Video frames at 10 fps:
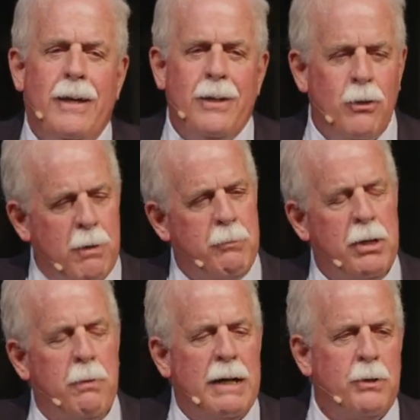do you remember the
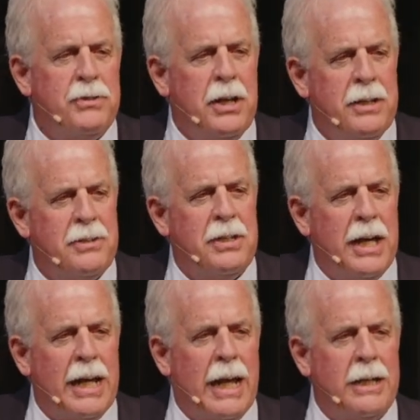Bible says that
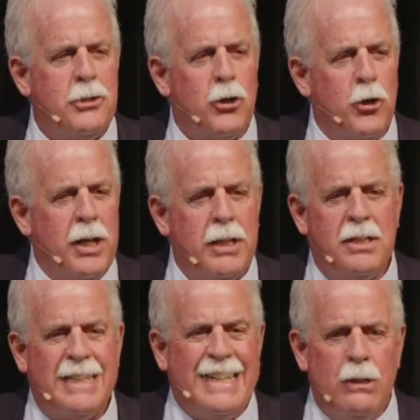Elijah heard a
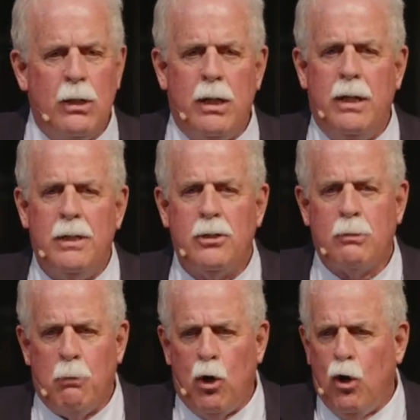still
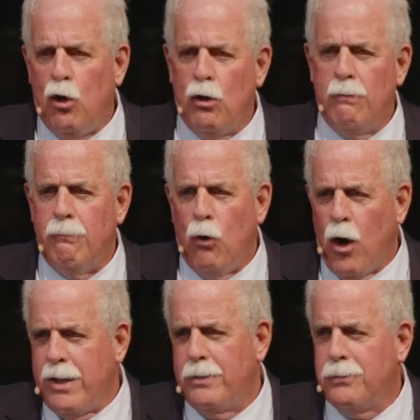small
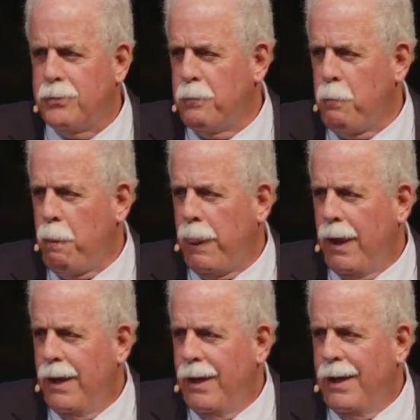voice?
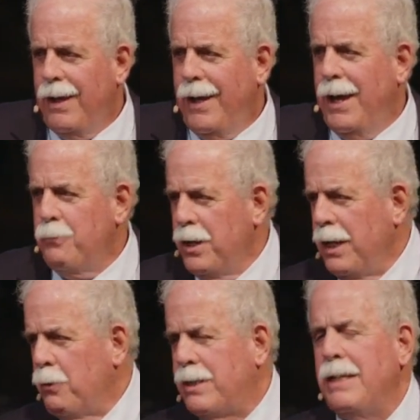And really,
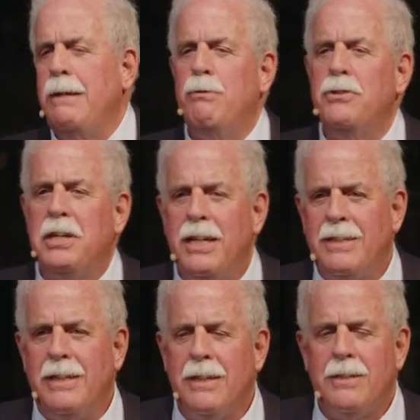what the Hebrew says
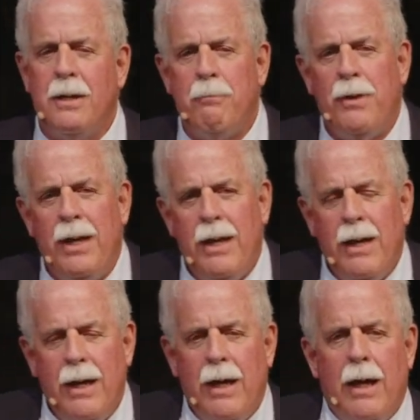is
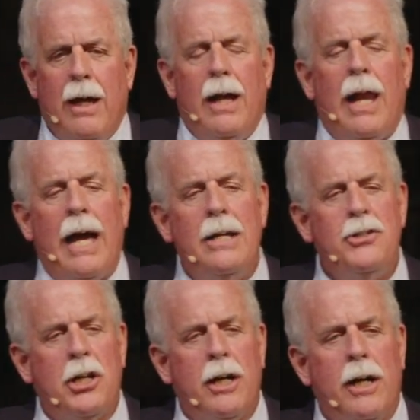
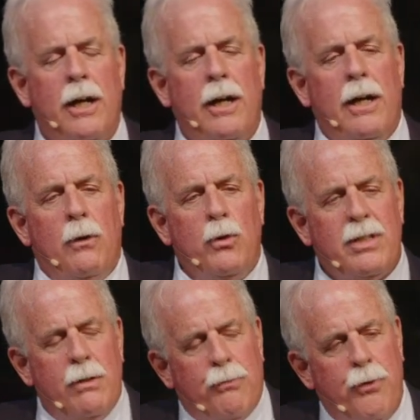Elijah was
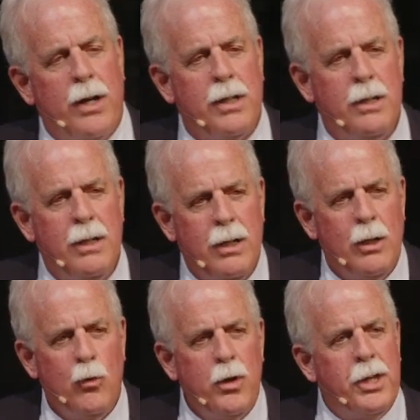confronted
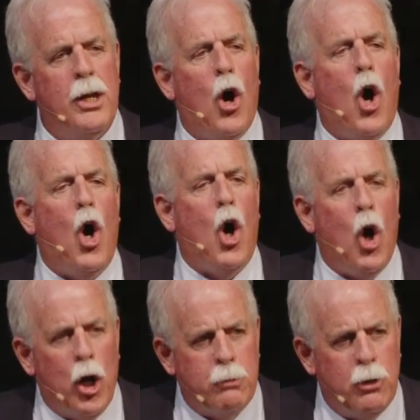with an
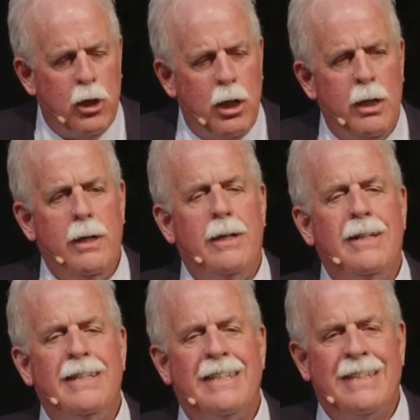audible
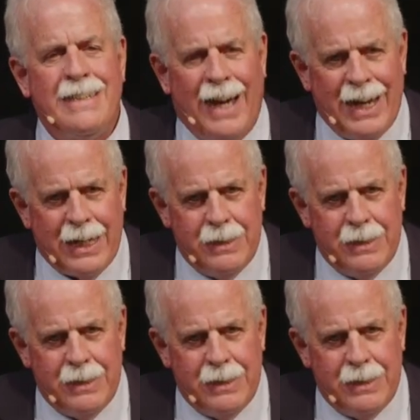silence.